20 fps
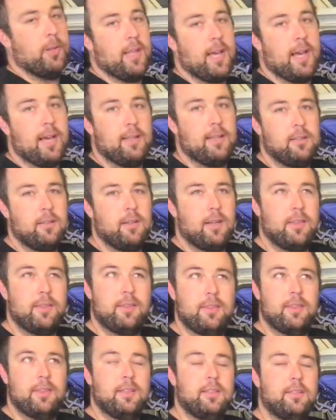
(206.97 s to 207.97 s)
that.
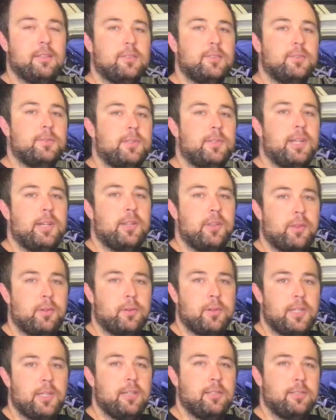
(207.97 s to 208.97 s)
I think it's around
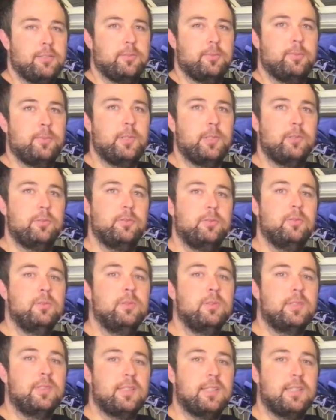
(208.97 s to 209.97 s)
300mm
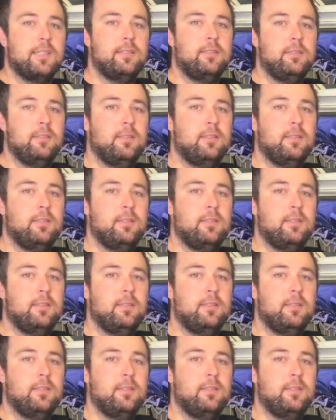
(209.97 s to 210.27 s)
down.